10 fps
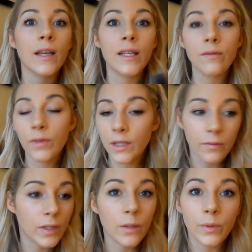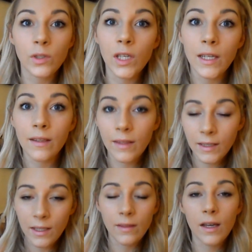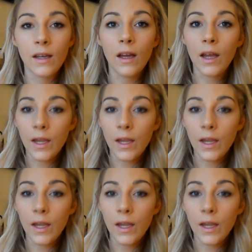get rid of a double chin and things like that.